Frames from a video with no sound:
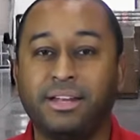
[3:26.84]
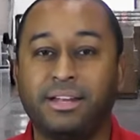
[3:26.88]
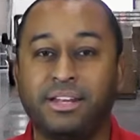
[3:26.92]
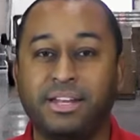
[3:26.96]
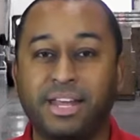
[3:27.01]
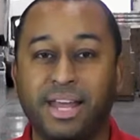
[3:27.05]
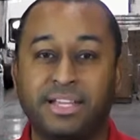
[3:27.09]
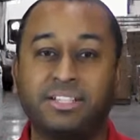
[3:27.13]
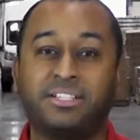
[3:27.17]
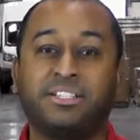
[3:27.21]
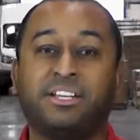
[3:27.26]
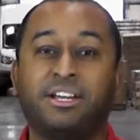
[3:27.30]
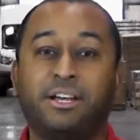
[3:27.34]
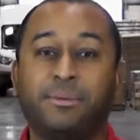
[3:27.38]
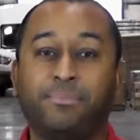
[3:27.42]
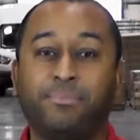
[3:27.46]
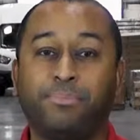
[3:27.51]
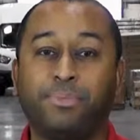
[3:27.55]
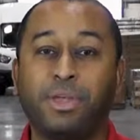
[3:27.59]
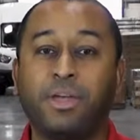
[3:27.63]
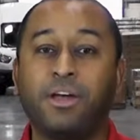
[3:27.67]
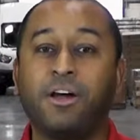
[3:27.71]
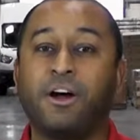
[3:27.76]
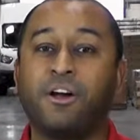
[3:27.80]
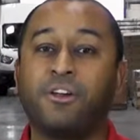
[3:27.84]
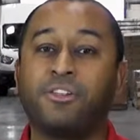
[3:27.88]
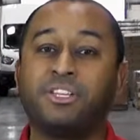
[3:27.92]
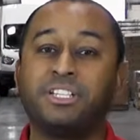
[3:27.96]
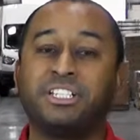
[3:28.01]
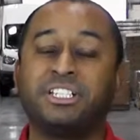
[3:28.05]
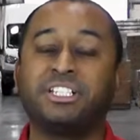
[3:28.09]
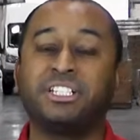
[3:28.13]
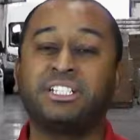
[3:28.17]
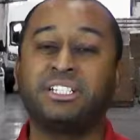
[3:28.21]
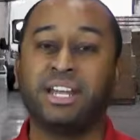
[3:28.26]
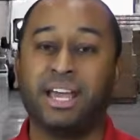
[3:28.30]
Next up are
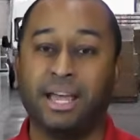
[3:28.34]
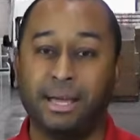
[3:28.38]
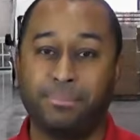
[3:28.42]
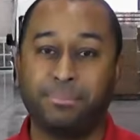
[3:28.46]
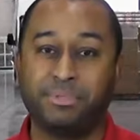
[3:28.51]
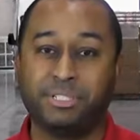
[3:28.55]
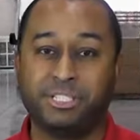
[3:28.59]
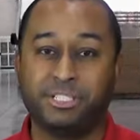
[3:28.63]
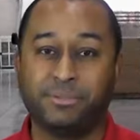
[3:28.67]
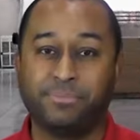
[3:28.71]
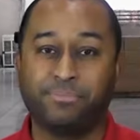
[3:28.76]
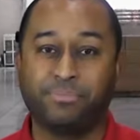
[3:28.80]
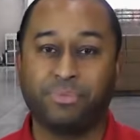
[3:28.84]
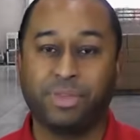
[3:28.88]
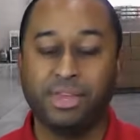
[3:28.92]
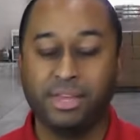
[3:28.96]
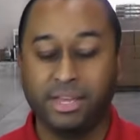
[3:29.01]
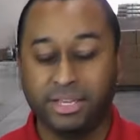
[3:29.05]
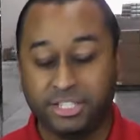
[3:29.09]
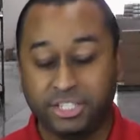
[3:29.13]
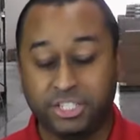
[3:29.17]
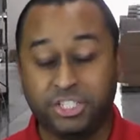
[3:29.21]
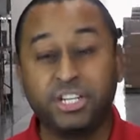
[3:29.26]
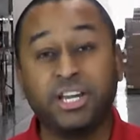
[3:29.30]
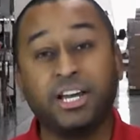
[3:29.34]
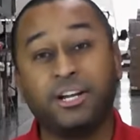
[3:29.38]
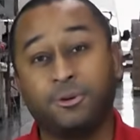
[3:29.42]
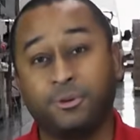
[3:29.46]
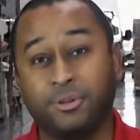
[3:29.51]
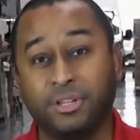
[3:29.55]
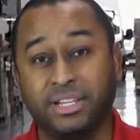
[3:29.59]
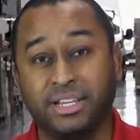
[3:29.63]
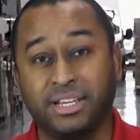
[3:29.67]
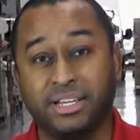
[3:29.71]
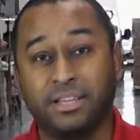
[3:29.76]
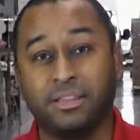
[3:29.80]
the steps.
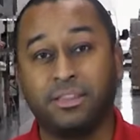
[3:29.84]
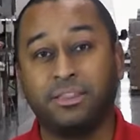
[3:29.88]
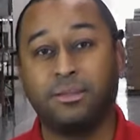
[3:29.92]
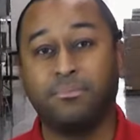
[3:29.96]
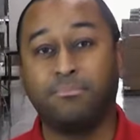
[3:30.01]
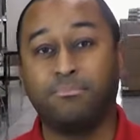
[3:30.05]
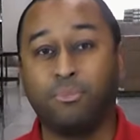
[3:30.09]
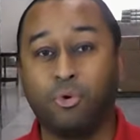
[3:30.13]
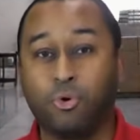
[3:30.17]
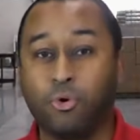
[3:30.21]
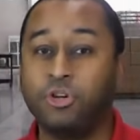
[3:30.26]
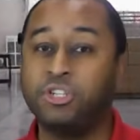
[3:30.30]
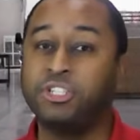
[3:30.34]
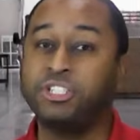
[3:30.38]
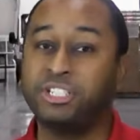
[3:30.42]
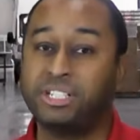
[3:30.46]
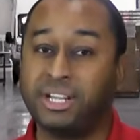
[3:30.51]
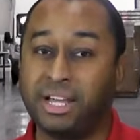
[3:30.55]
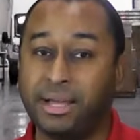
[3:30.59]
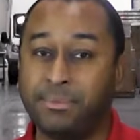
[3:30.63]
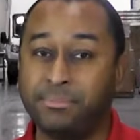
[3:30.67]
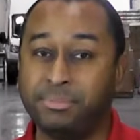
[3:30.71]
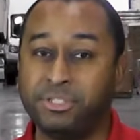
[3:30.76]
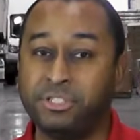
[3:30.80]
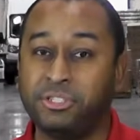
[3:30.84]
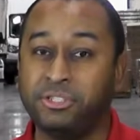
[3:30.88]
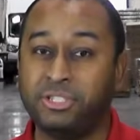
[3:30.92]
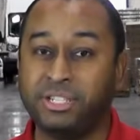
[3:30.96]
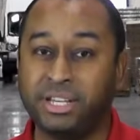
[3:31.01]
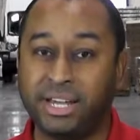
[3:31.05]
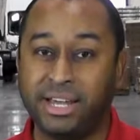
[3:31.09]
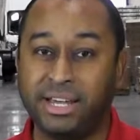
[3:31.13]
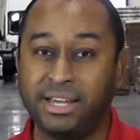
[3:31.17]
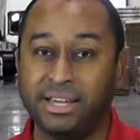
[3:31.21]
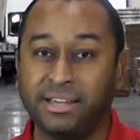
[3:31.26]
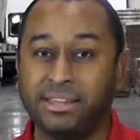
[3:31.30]
Generally, the more steps you
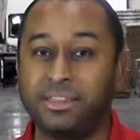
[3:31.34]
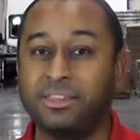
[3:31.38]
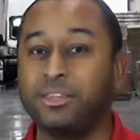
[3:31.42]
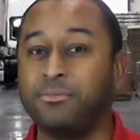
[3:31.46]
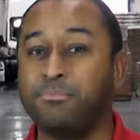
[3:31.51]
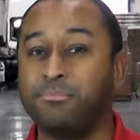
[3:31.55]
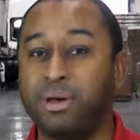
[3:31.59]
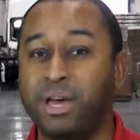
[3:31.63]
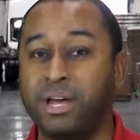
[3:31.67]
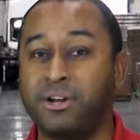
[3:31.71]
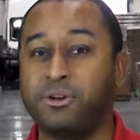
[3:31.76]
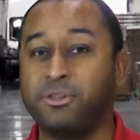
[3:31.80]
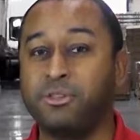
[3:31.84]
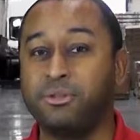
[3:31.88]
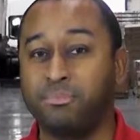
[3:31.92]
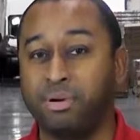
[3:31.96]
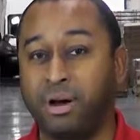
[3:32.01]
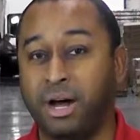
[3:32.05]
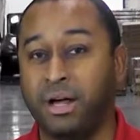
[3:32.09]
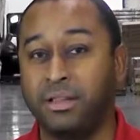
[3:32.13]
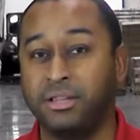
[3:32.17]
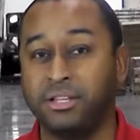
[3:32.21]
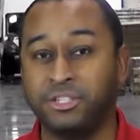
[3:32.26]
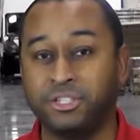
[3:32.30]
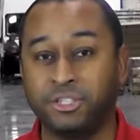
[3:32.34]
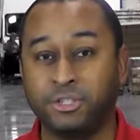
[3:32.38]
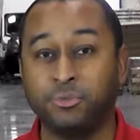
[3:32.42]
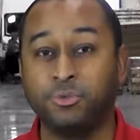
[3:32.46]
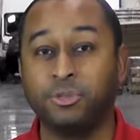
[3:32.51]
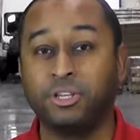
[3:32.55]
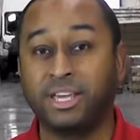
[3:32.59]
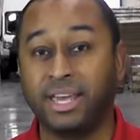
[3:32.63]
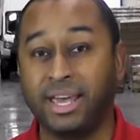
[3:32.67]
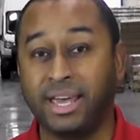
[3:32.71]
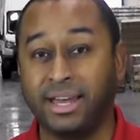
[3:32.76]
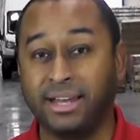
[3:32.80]
take, the better the polish you
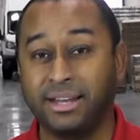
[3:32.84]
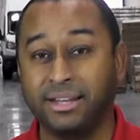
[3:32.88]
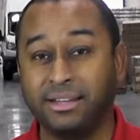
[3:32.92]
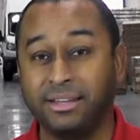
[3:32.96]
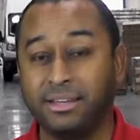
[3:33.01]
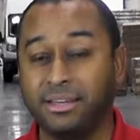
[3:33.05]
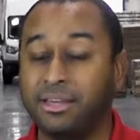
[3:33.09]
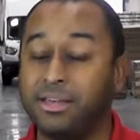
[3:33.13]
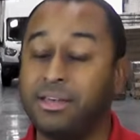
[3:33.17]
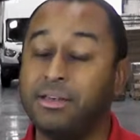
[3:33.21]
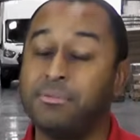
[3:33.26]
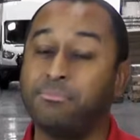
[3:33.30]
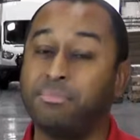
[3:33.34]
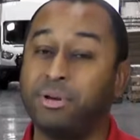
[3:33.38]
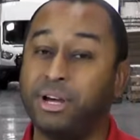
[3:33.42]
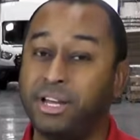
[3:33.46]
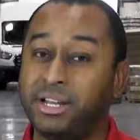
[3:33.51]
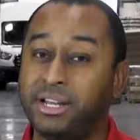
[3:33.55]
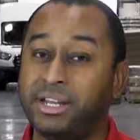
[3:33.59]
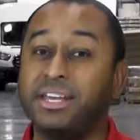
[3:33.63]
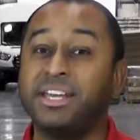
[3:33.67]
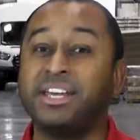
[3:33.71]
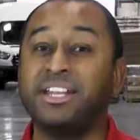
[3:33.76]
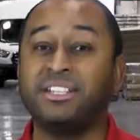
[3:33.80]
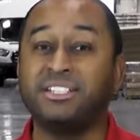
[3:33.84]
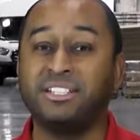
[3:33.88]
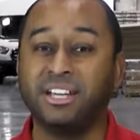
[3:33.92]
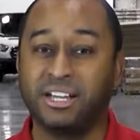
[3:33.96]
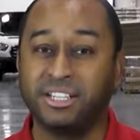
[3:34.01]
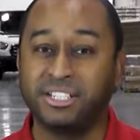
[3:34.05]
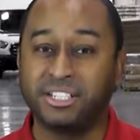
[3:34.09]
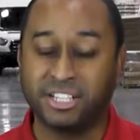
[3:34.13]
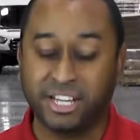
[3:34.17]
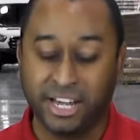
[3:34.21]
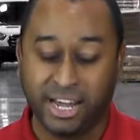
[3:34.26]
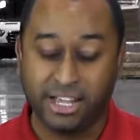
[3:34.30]
will get, but it
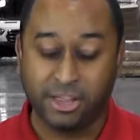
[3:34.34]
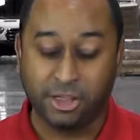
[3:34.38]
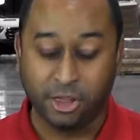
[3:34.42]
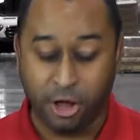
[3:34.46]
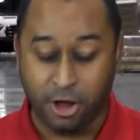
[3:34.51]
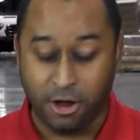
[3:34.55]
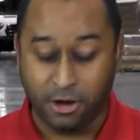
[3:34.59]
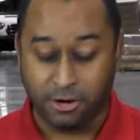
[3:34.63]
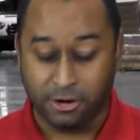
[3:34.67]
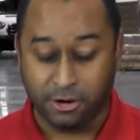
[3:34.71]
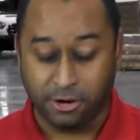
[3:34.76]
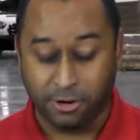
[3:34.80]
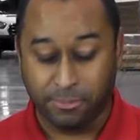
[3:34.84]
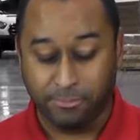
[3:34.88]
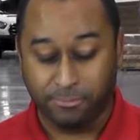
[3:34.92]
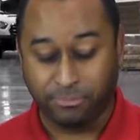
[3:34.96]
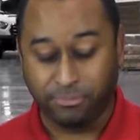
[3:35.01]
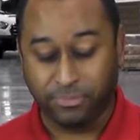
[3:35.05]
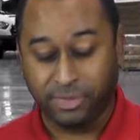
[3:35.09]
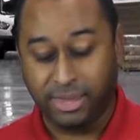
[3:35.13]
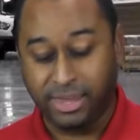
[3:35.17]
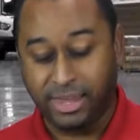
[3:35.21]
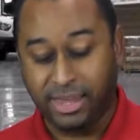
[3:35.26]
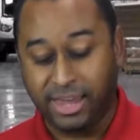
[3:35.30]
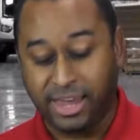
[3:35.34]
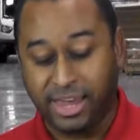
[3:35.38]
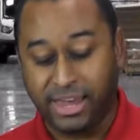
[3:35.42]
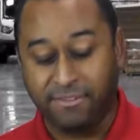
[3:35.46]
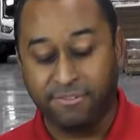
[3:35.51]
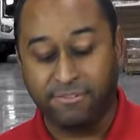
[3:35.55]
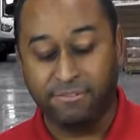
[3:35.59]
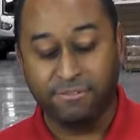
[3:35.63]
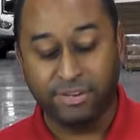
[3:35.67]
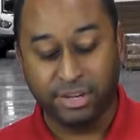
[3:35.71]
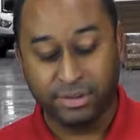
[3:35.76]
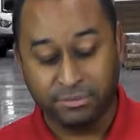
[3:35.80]
does take longer.
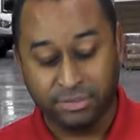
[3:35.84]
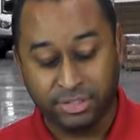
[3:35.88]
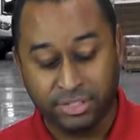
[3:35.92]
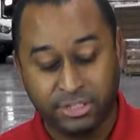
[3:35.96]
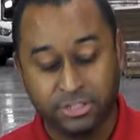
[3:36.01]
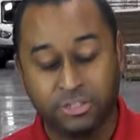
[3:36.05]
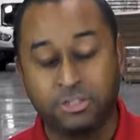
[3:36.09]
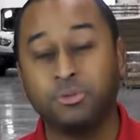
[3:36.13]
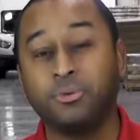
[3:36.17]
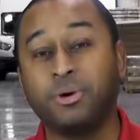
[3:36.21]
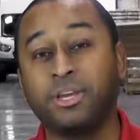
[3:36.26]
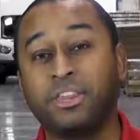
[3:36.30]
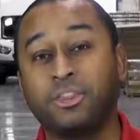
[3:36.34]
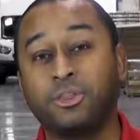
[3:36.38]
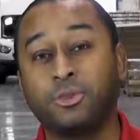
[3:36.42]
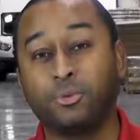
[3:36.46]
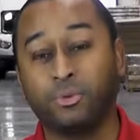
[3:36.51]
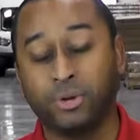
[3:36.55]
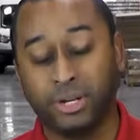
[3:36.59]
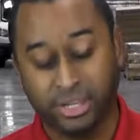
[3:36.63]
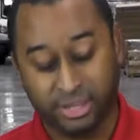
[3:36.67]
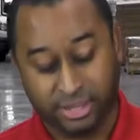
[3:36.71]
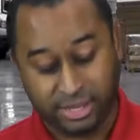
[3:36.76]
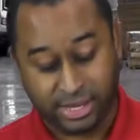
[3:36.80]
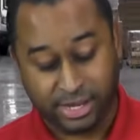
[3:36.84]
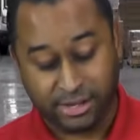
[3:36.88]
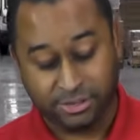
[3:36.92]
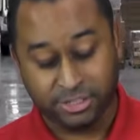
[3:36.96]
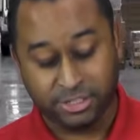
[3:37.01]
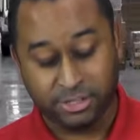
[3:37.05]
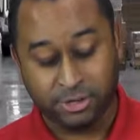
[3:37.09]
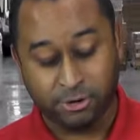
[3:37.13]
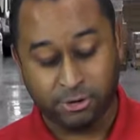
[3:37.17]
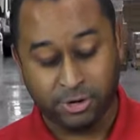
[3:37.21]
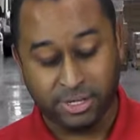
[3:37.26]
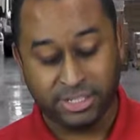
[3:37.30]
A 50 to a
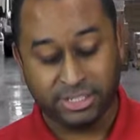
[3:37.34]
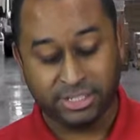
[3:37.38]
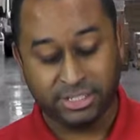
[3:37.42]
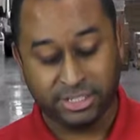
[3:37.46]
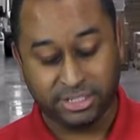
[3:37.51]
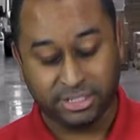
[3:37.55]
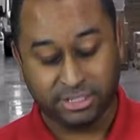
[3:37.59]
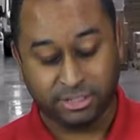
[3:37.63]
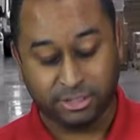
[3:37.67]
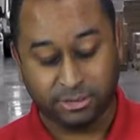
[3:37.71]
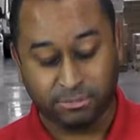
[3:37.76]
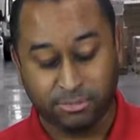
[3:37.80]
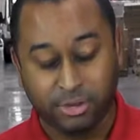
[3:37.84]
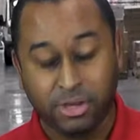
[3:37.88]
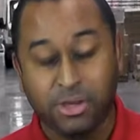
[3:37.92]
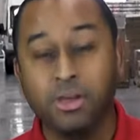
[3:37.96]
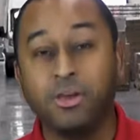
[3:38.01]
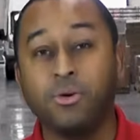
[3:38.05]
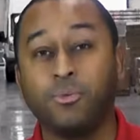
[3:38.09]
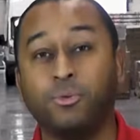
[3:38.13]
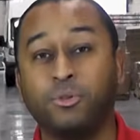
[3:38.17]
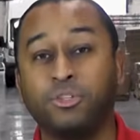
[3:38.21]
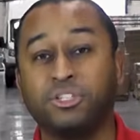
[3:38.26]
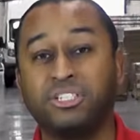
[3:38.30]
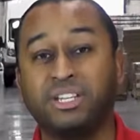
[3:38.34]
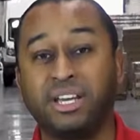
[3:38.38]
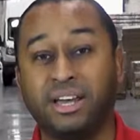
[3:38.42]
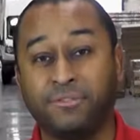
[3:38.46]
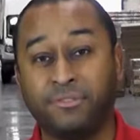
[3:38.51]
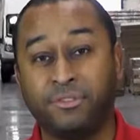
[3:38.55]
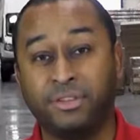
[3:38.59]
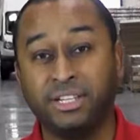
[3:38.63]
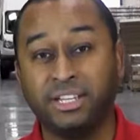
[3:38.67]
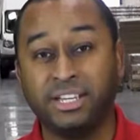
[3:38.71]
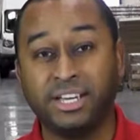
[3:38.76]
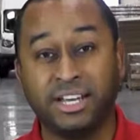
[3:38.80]
3000 grit system will
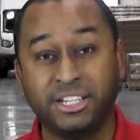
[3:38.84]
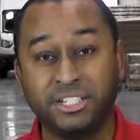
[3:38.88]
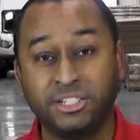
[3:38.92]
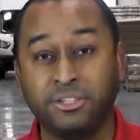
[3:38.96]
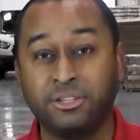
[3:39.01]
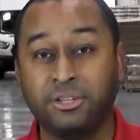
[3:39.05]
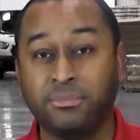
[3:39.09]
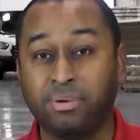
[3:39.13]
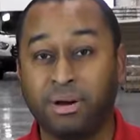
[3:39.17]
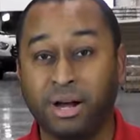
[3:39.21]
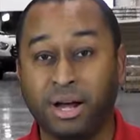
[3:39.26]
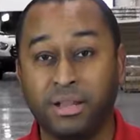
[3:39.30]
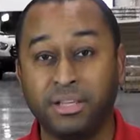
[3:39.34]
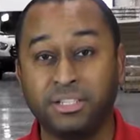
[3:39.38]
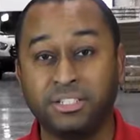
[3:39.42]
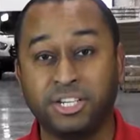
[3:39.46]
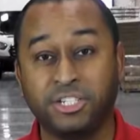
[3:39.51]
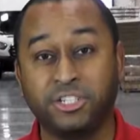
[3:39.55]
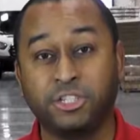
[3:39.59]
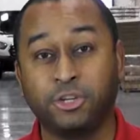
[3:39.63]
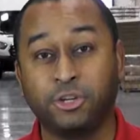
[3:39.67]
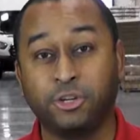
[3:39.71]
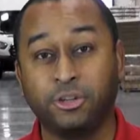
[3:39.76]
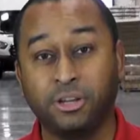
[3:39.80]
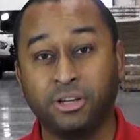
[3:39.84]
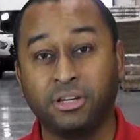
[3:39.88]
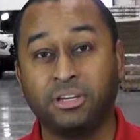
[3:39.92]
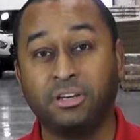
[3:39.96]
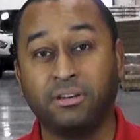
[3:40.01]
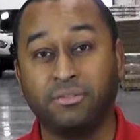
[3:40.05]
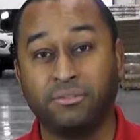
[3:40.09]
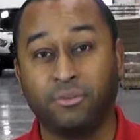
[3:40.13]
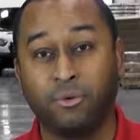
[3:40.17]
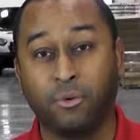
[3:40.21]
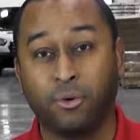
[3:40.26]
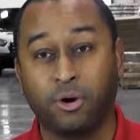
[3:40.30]
definitely get you the polish that you're
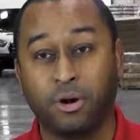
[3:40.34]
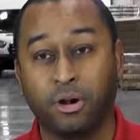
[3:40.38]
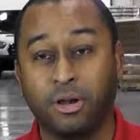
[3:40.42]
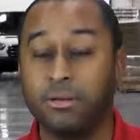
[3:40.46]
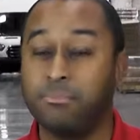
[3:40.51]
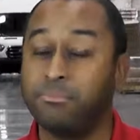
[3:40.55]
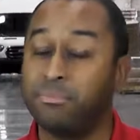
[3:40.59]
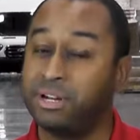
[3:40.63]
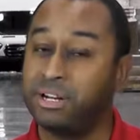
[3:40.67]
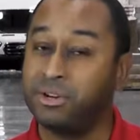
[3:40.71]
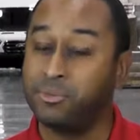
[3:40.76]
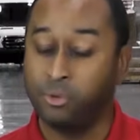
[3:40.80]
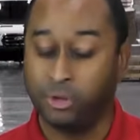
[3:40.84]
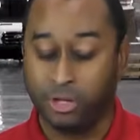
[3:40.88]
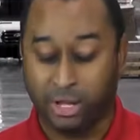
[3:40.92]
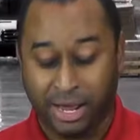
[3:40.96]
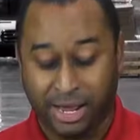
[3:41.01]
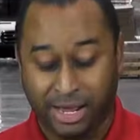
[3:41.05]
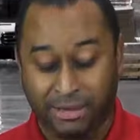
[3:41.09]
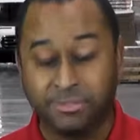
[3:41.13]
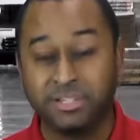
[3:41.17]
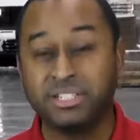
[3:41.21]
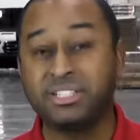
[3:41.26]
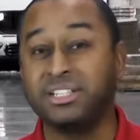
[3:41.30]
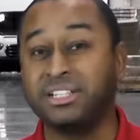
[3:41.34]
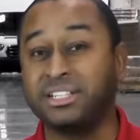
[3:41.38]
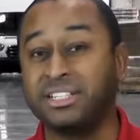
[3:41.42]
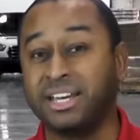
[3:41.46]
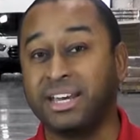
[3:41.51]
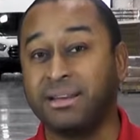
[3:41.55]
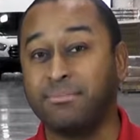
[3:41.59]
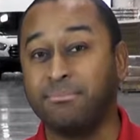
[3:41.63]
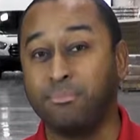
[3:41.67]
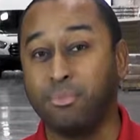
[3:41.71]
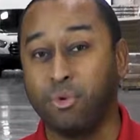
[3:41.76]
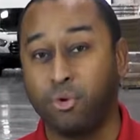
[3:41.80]
looking for, but it will obviously
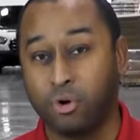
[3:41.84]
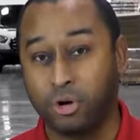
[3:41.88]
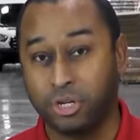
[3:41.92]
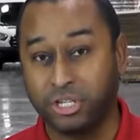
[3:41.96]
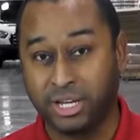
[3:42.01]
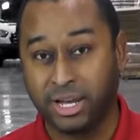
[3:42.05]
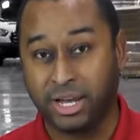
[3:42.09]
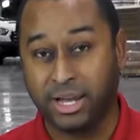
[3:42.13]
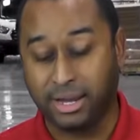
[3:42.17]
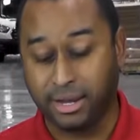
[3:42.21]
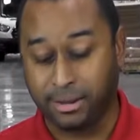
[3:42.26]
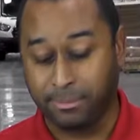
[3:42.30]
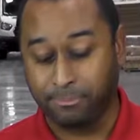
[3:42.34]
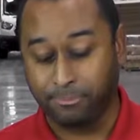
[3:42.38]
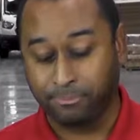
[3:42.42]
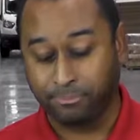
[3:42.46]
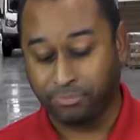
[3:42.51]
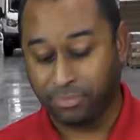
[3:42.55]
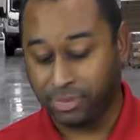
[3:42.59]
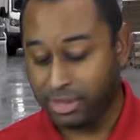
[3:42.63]
take more time.